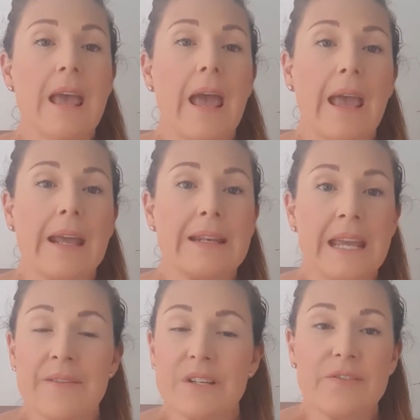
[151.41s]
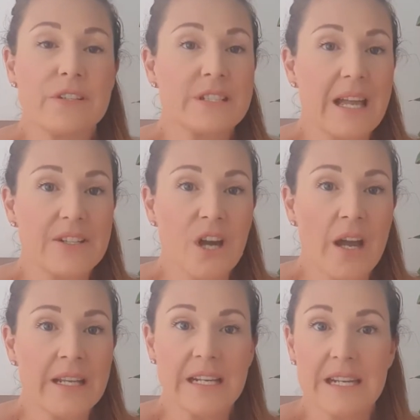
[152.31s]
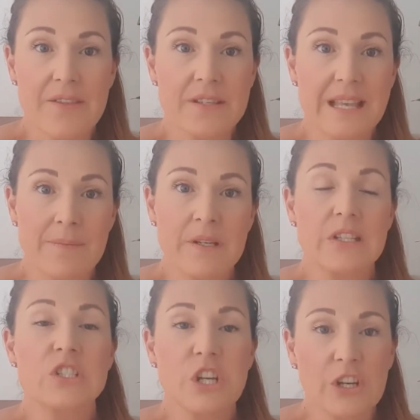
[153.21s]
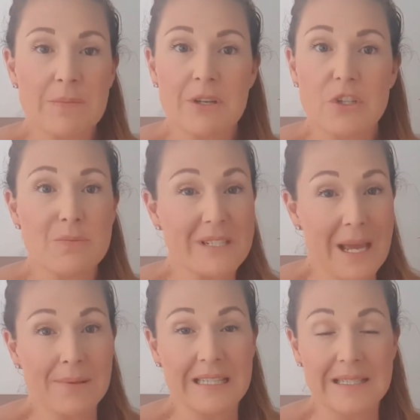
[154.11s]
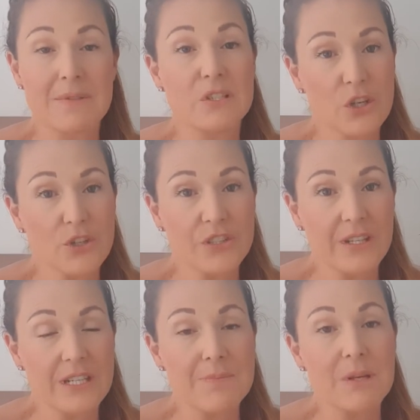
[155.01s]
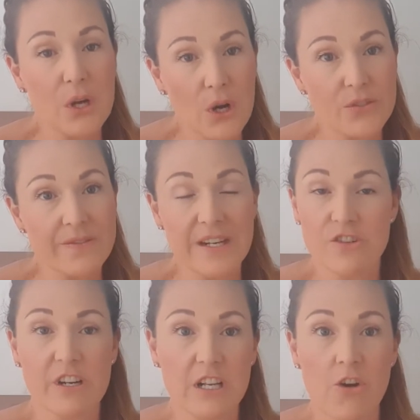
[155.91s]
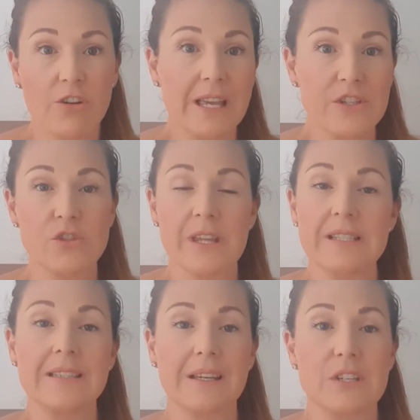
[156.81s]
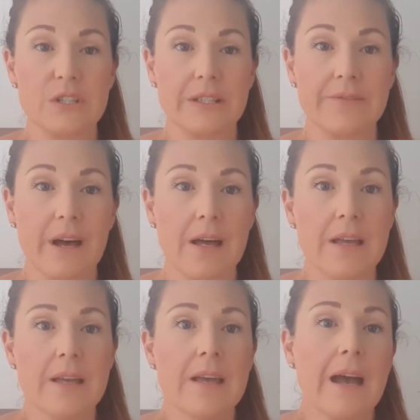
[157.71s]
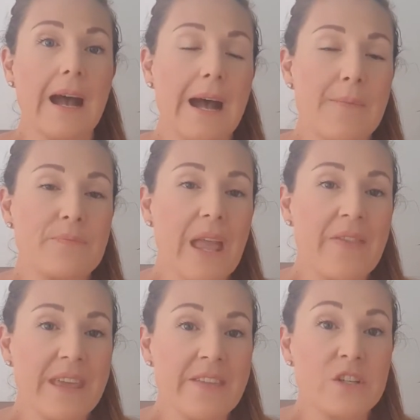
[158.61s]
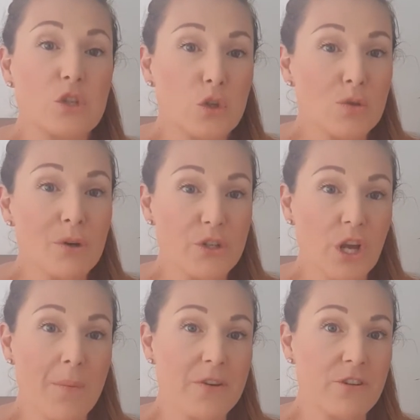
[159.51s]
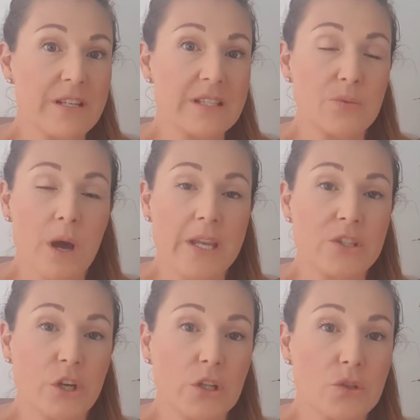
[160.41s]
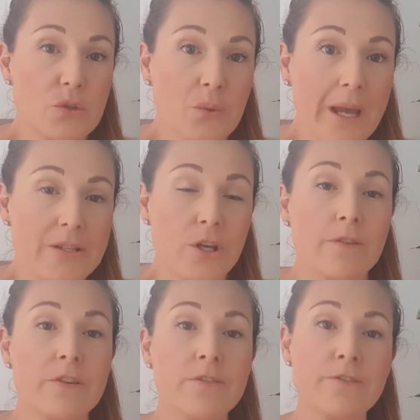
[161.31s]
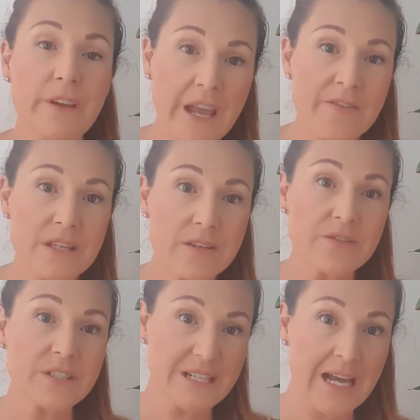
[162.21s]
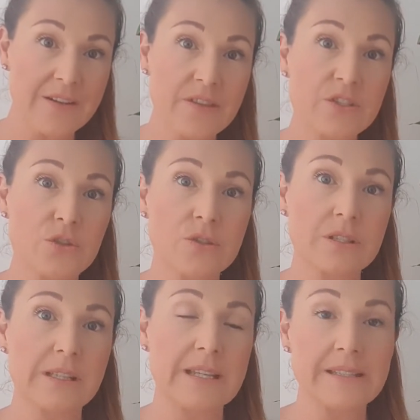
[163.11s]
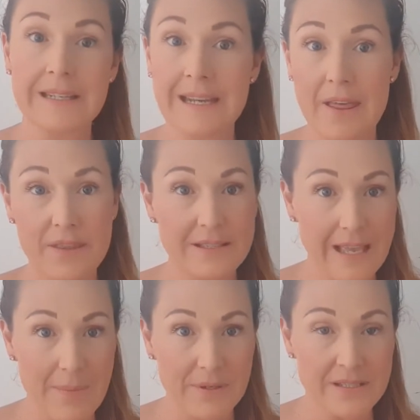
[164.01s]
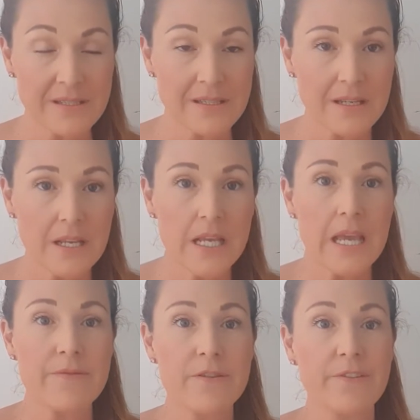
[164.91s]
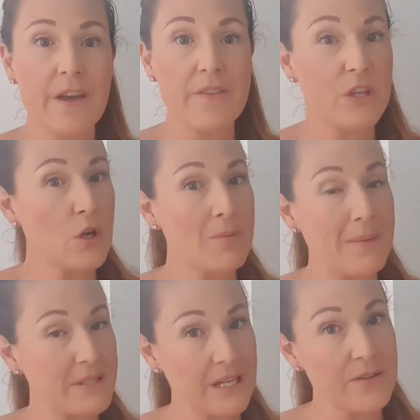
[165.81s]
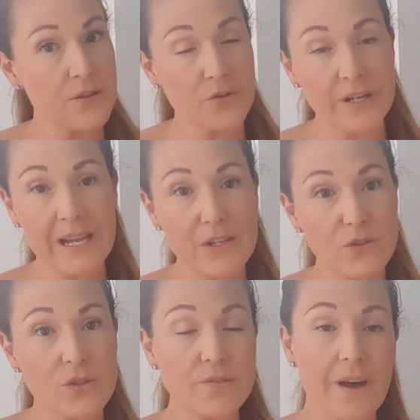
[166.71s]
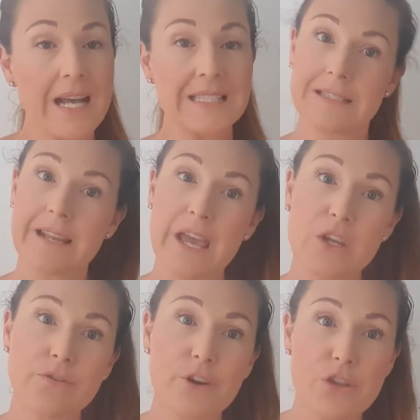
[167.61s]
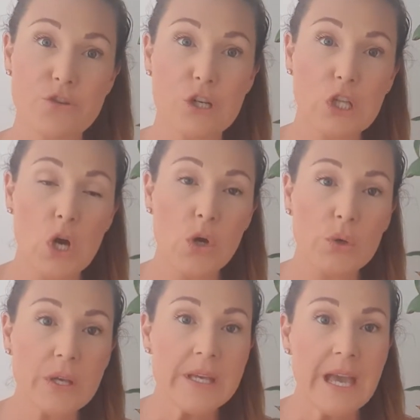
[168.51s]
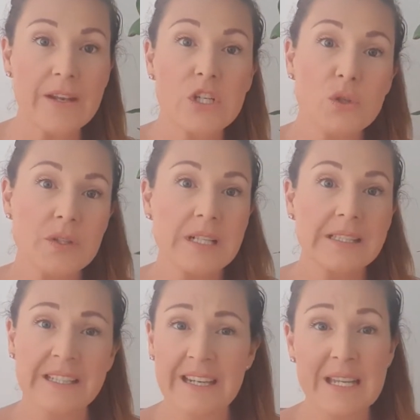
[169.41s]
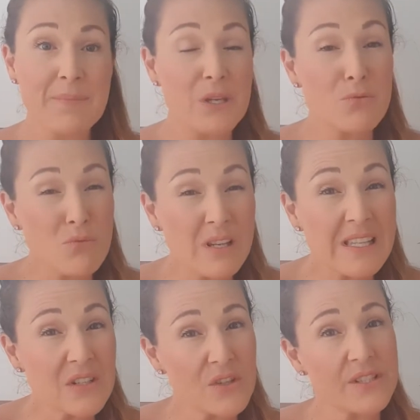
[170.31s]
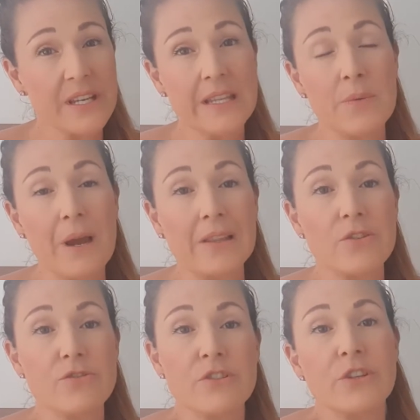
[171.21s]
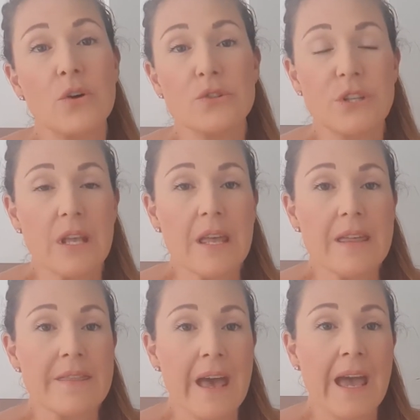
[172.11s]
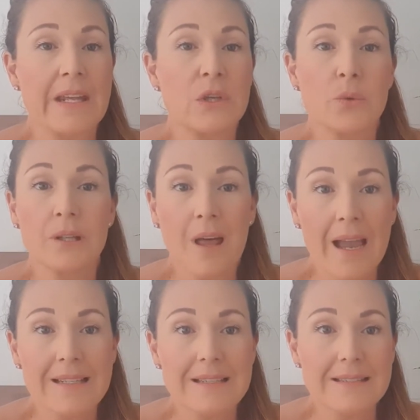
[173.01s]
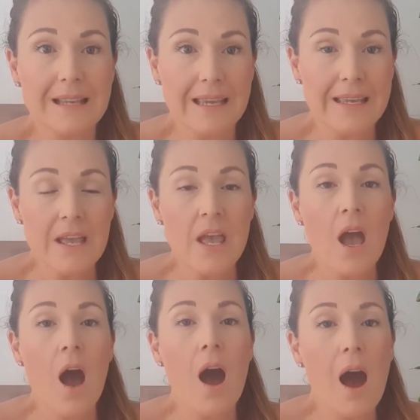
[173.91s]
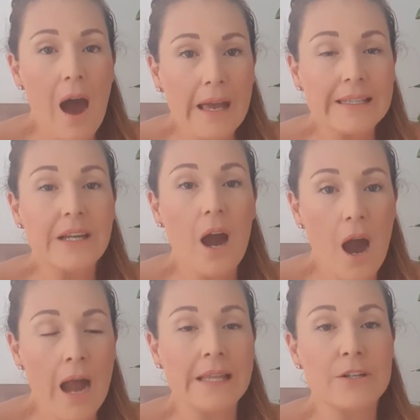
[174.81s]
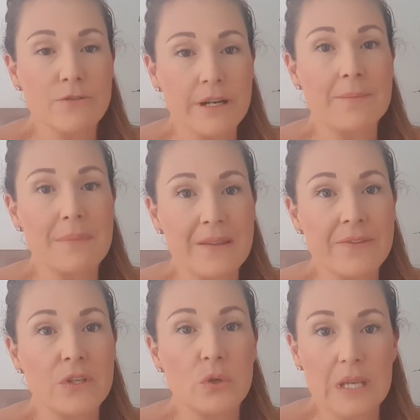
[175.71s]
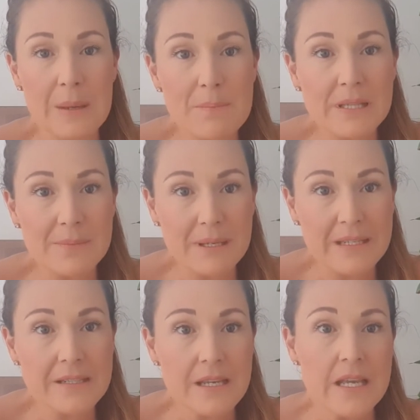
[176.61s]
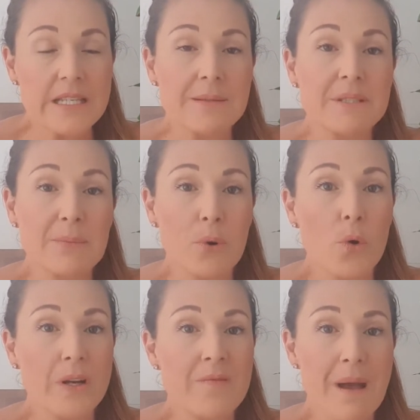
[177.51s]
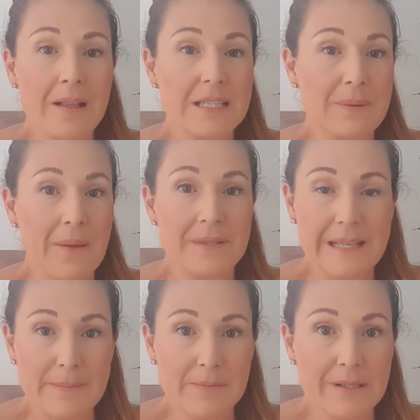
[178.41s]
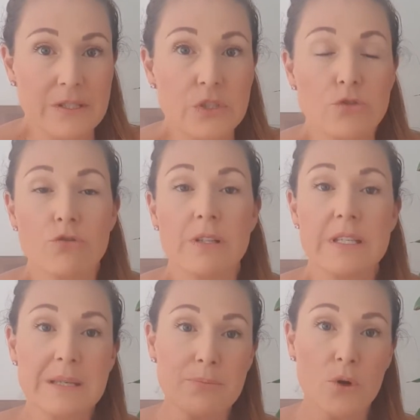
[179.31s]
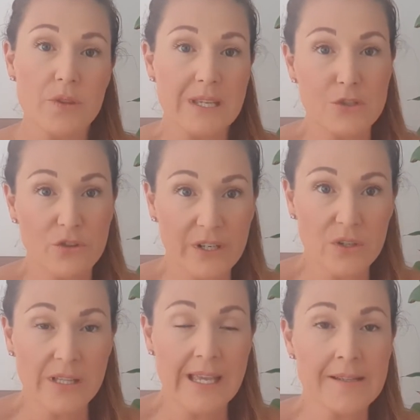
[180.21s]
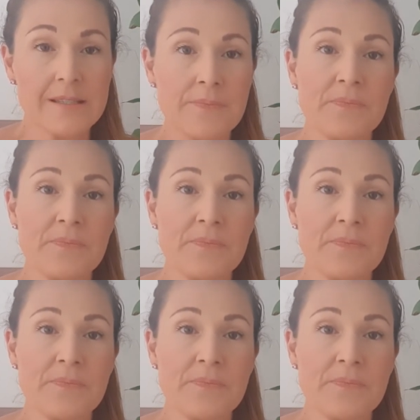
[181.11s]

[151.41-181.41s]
And even if you start dieting and nothing's happening, it's generally because your metabolism is so sluggish because of that direct correlation to that sluggish liver. And they're the two most common reasons why you don't lose weight. So if you've found that you've started the juice cleanse and nothing's happened, if you found that you're maybe done the 3-day juice fast and now you're further along and you're doing the clean eating, but you're really not seeing the weight loss results that you would like to see, highly recommend that you implement some supportive Balance Babes supplements to really support the adrenal glands